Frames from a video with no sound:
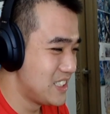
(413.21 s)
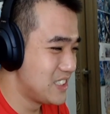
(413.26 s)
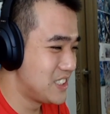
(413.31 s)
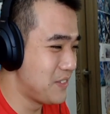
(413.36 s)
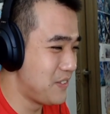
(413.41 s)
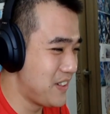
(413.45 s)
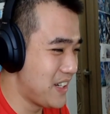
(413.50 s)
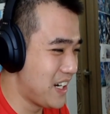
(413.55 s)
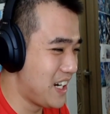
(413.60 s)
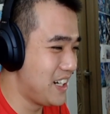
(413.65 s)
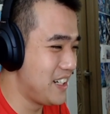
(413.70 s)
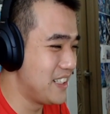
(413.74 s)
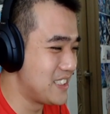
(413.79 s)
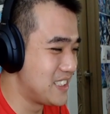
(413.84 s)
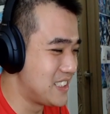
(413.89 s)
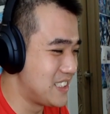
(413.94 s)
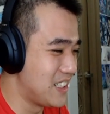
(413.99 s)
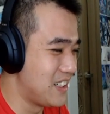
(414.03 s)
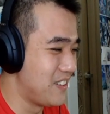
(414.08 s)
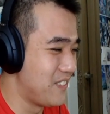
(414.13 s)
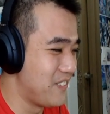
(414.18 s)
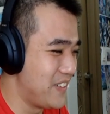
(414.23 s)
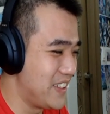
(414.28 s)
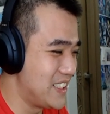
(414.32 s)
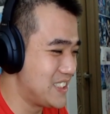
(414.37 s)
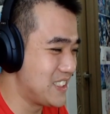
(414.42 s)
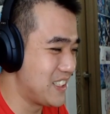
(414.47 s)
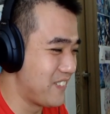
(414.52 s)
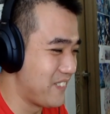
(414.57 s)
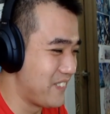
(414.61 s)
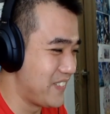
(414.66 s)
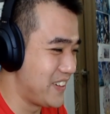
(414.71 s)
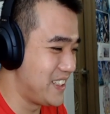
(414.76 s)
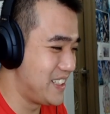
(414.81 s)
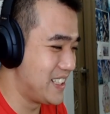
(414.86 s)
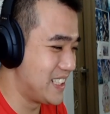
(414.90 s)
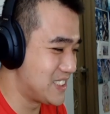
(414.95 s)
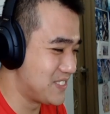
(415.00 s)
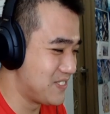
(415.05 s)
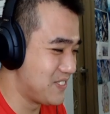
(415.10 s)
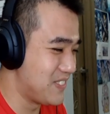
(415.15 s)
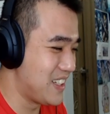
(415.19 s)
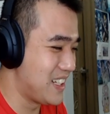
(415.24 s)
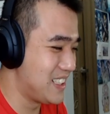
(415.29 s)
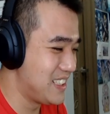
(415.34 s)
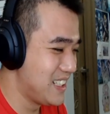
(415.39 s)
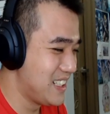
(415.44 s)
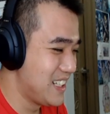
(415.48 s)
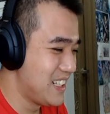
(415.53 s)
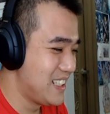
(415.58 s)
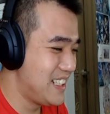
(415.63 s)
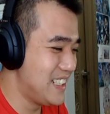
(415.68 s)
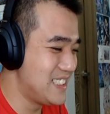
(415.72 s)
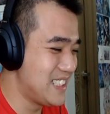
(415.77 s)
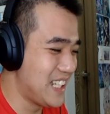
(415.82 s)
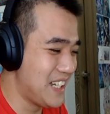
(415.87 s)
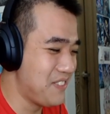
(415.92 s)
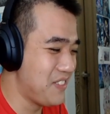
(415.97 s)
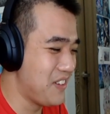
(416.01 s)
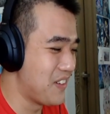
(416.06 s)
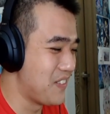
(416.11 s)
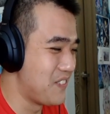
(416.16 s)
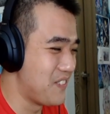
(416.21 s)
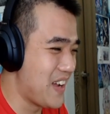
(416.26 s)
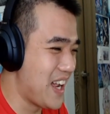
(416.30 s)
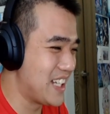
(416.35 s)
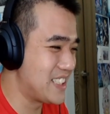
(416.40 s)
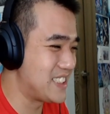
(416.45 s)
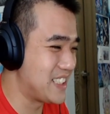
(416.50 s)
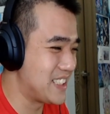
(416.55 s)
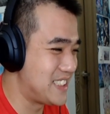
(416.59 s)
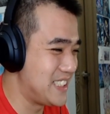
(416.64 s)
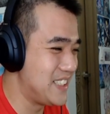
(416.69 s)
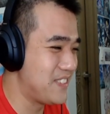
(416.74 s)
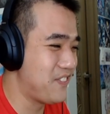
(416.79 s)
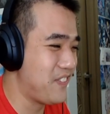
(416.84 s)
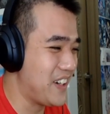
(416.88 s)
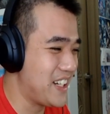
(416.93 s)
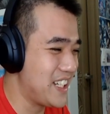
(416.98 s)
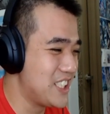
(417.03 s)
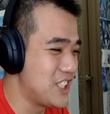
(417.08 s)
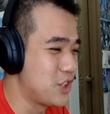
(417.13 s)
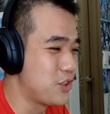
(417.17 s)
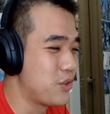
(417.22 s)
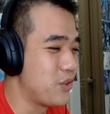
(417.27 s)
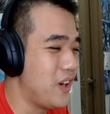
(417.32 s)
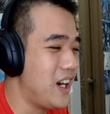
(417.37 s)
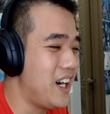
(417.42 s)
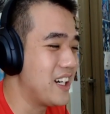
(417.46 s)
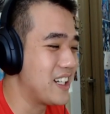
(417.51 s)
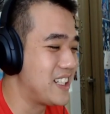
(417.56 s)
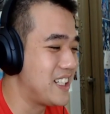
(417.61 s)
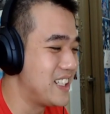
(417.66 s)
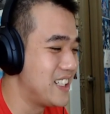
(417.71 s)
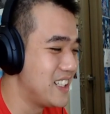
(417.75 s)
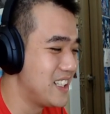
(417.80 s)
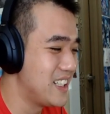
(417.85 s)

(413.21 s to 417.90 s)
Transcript: To be honest though, Wein's gonna win this, man. This is not even a match, because he's fucking drunk!